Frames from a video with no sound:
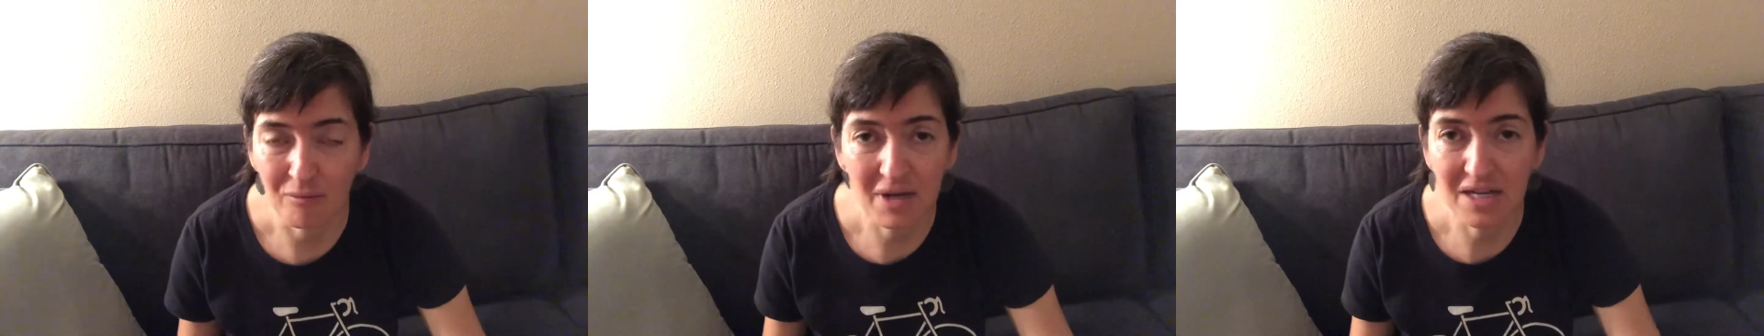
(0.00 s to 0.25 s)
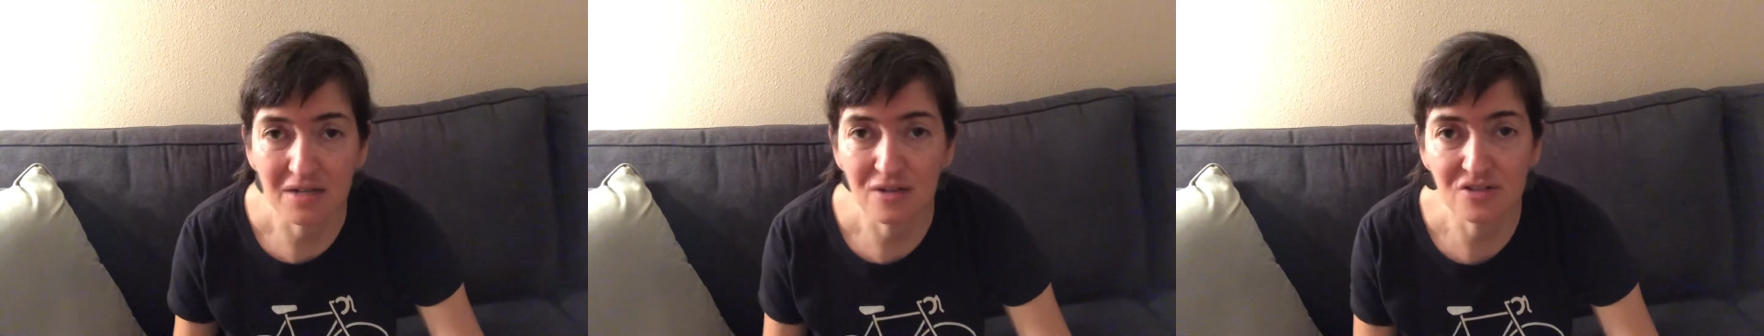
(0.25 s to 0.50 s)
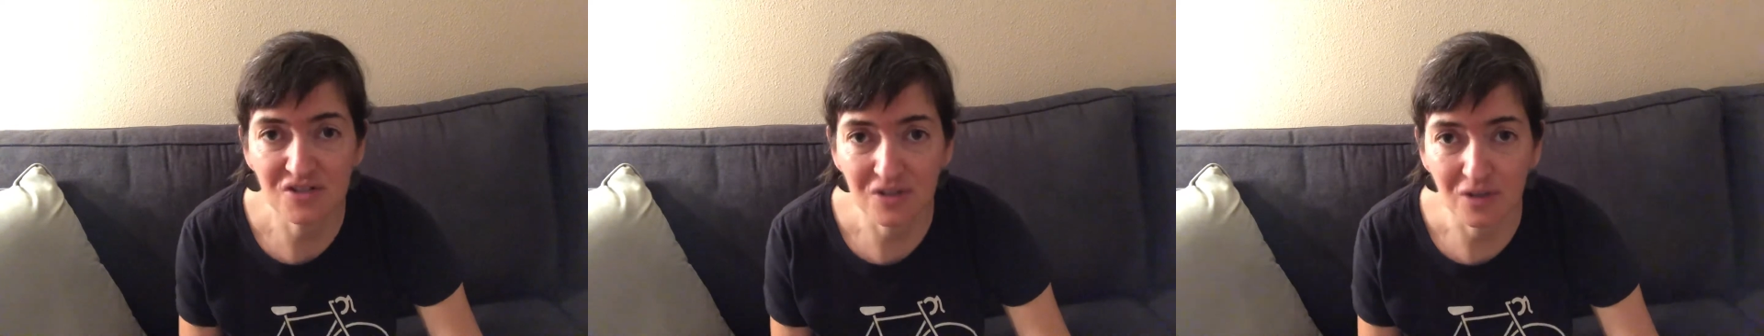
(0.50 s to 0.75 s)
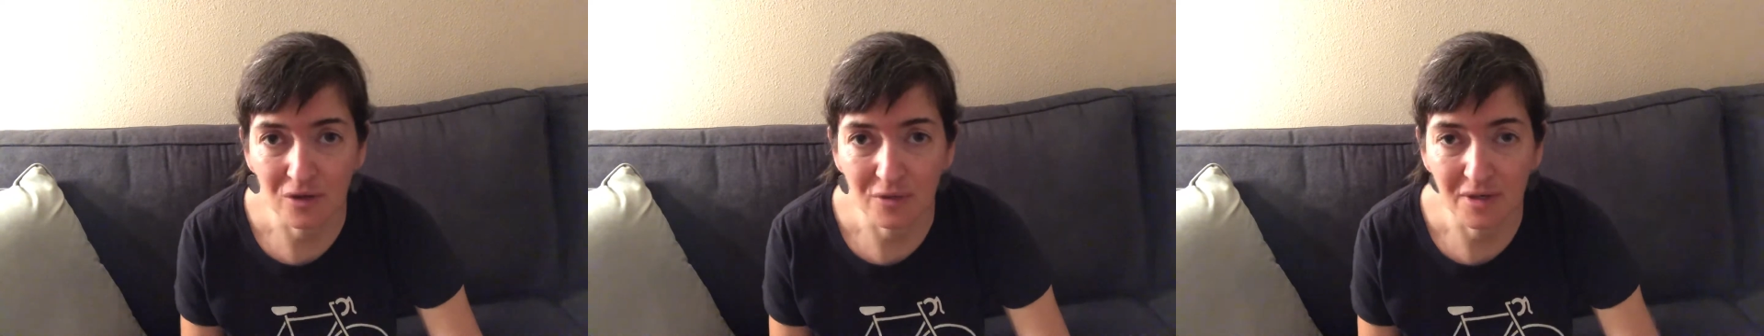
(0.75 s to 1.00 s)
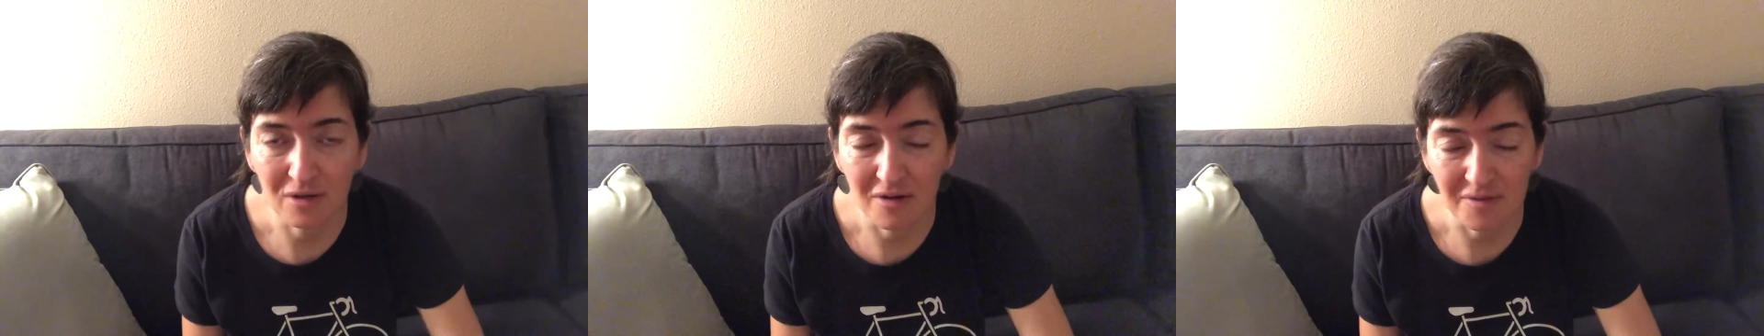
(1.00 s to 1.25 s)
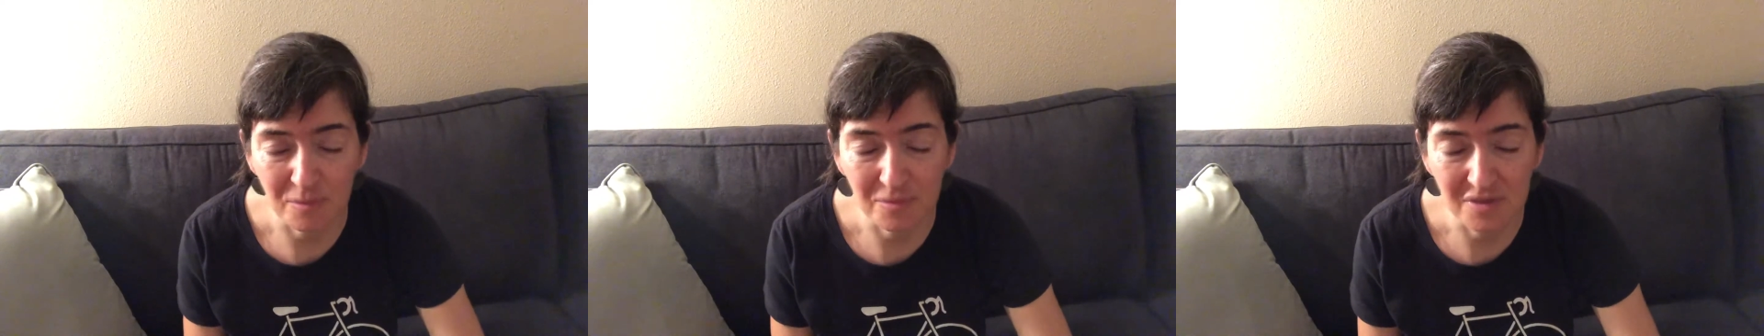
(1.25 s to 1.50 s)
many years ago here
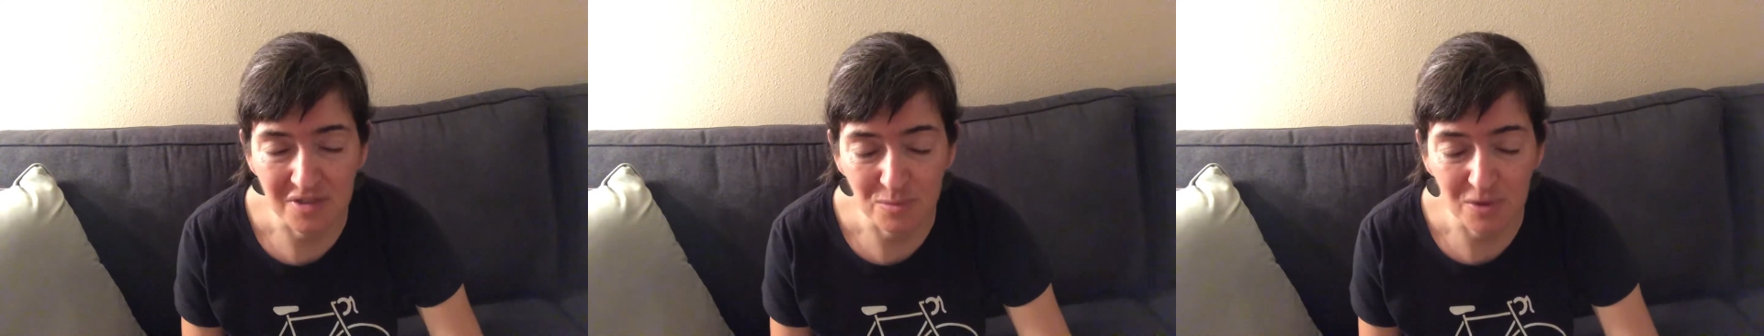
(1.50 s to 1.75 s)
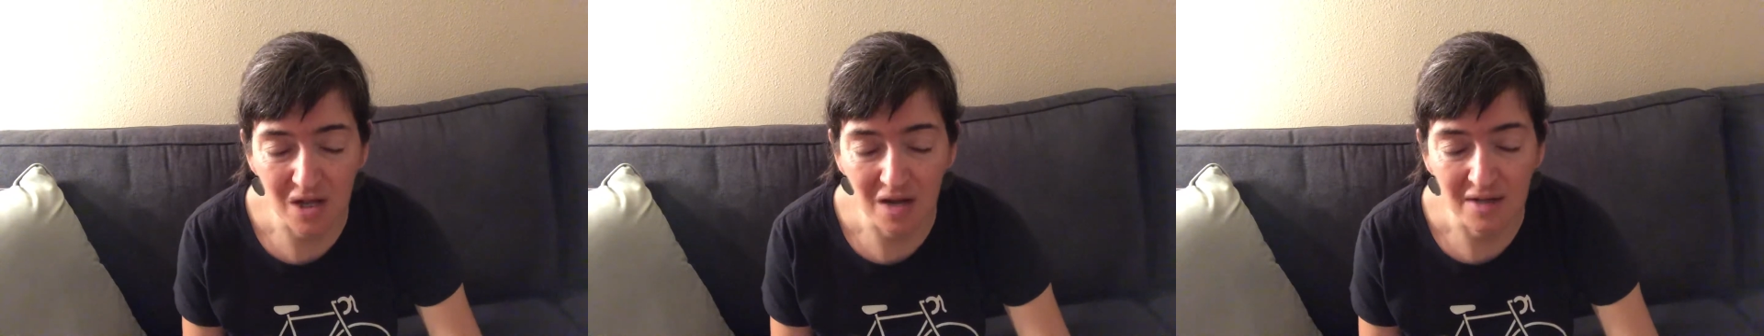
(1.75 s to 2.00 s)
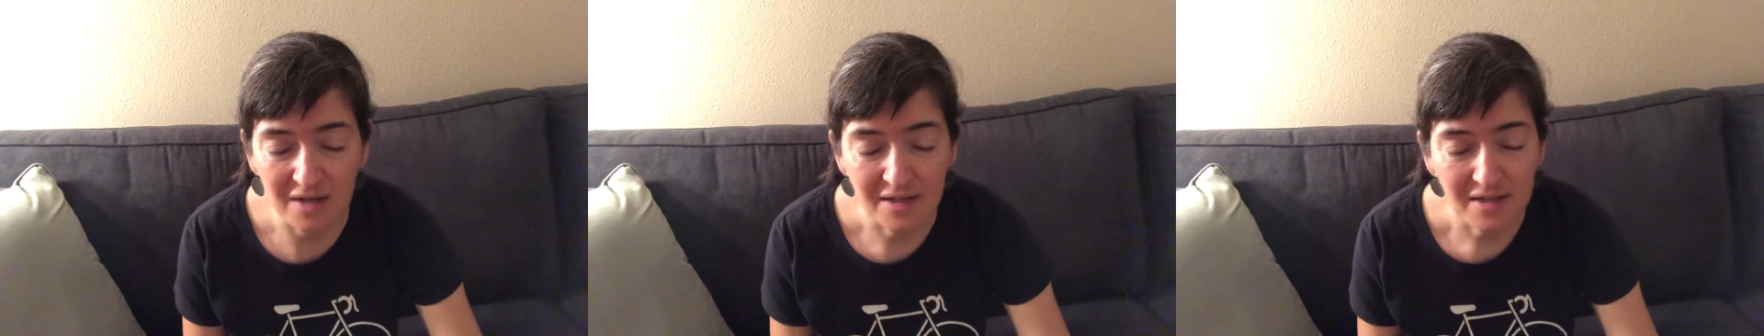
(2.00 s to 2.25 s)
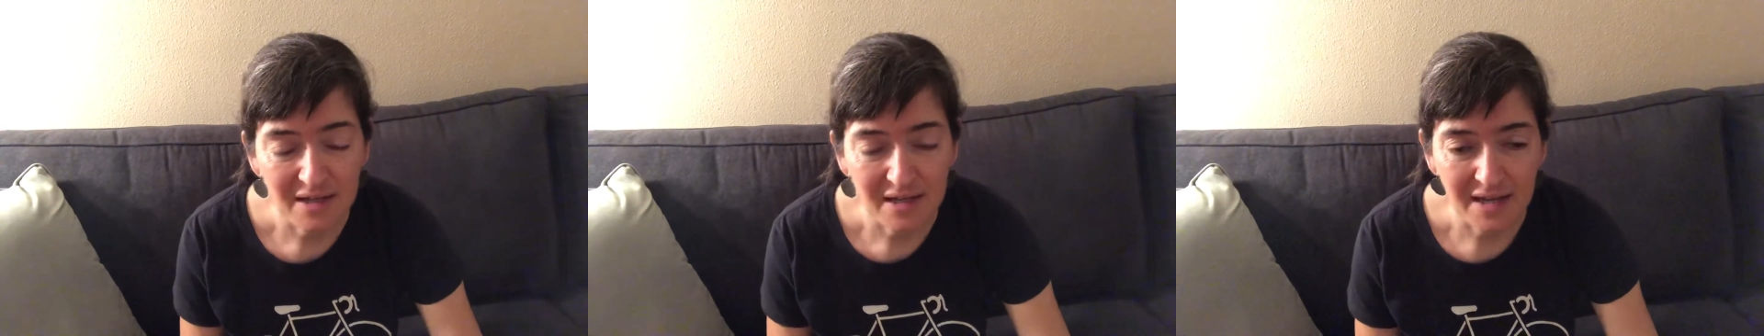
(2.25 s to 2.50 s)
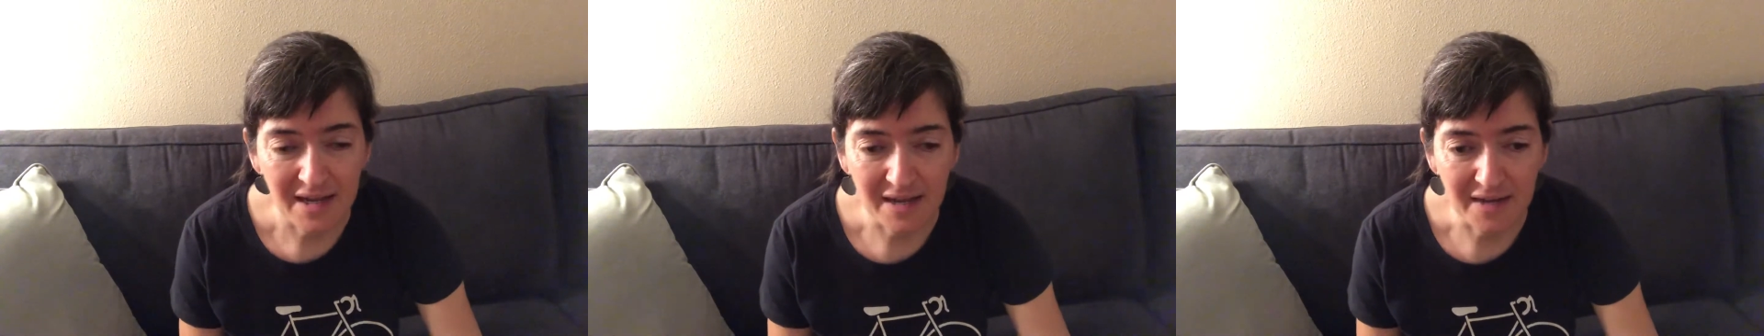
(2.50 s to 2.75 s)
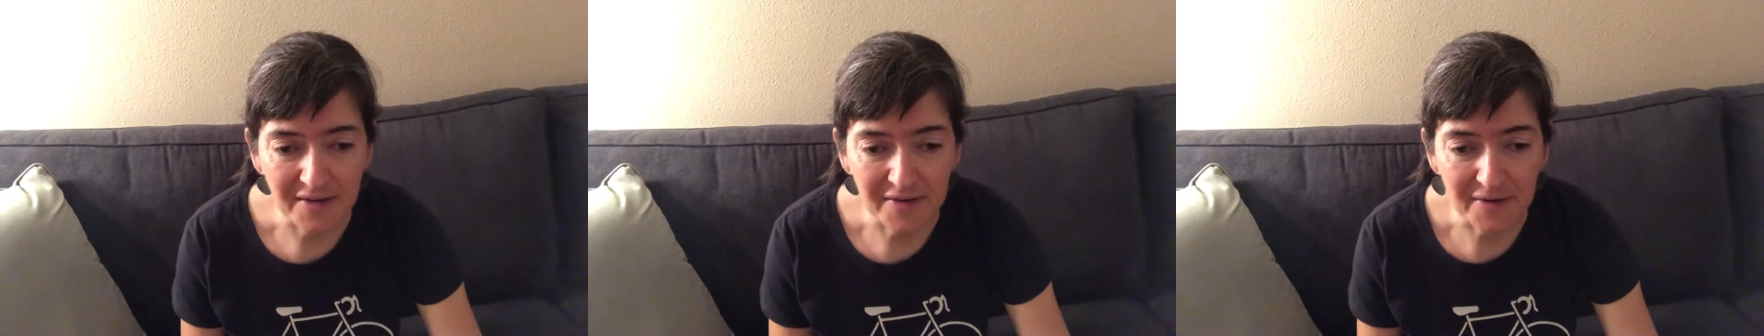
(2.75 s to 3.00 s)
on this blog.
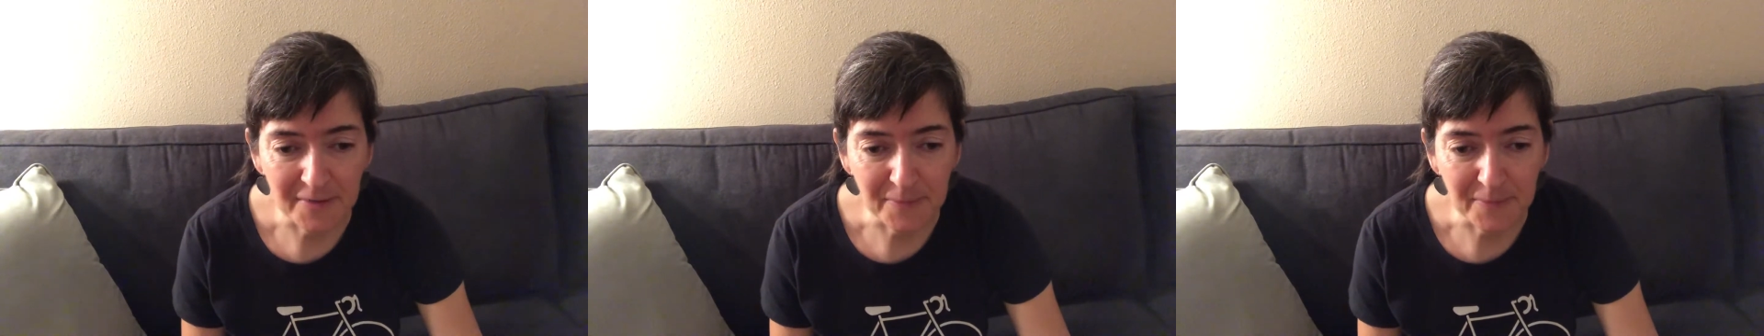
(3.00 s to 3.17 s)
And